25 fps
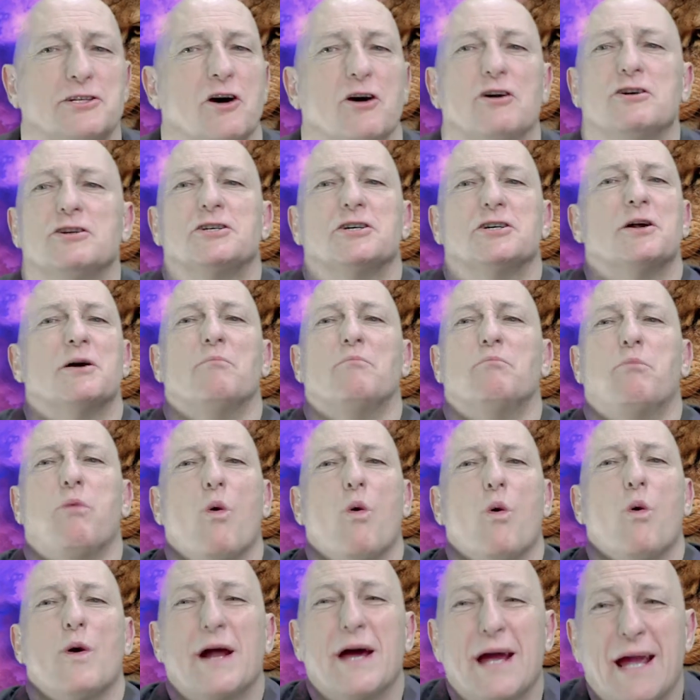those that are
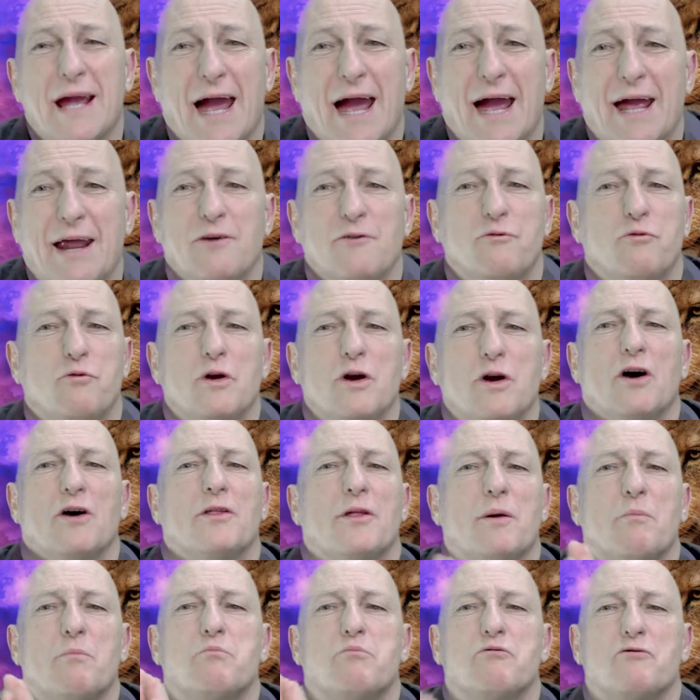born again, if we are
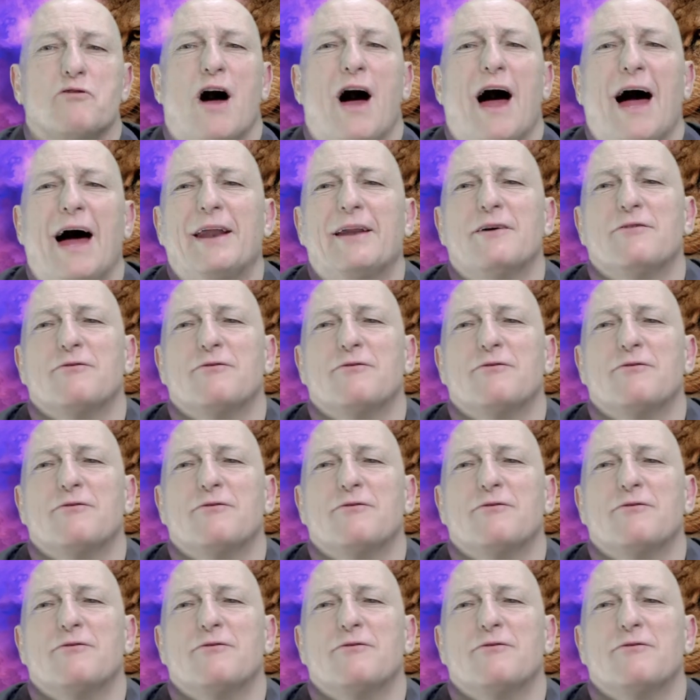the bride